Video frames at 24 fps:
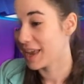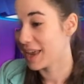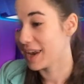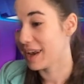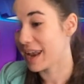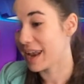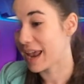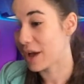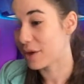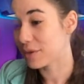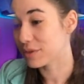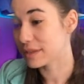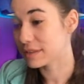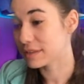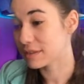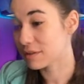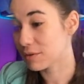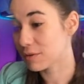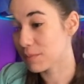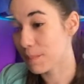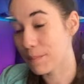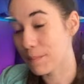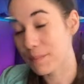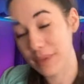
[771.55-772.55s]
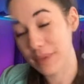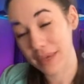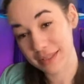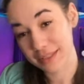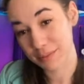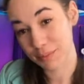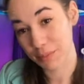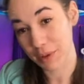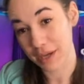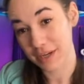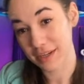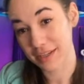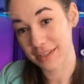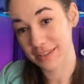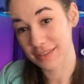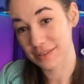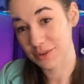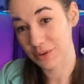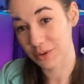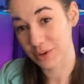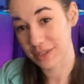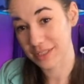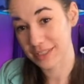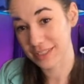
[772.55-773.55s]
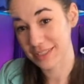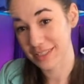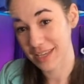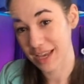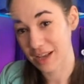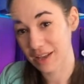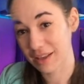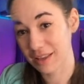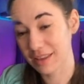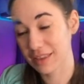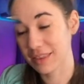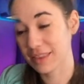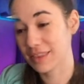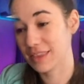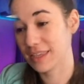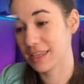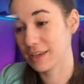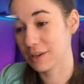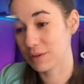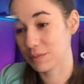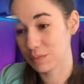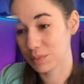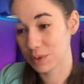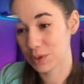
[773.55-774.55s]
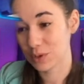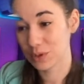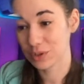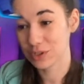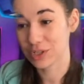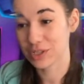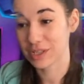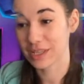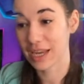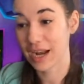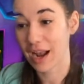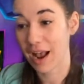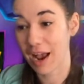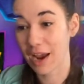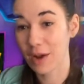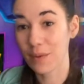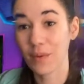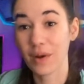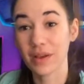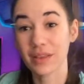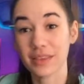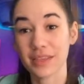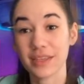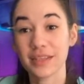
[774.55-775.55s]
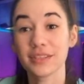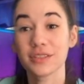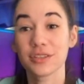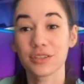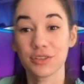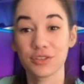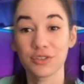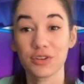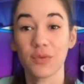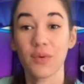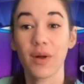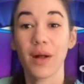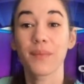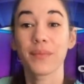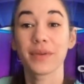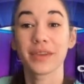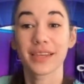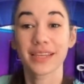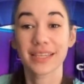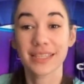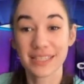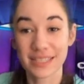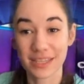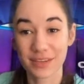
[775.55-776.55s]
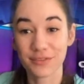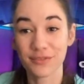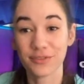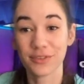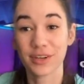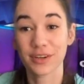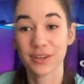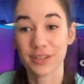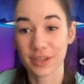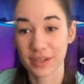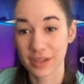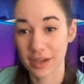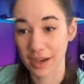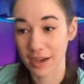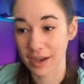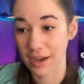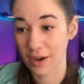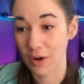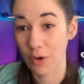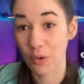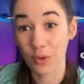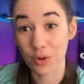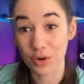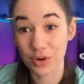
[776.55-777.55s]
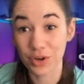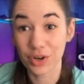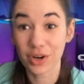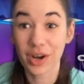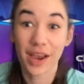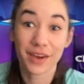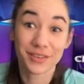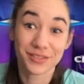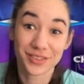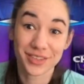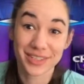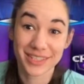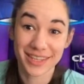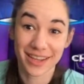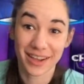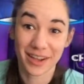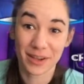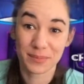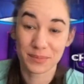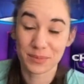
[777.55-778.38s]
Now this little mix button is going to tell the computer that I want these to show up in a different order every time.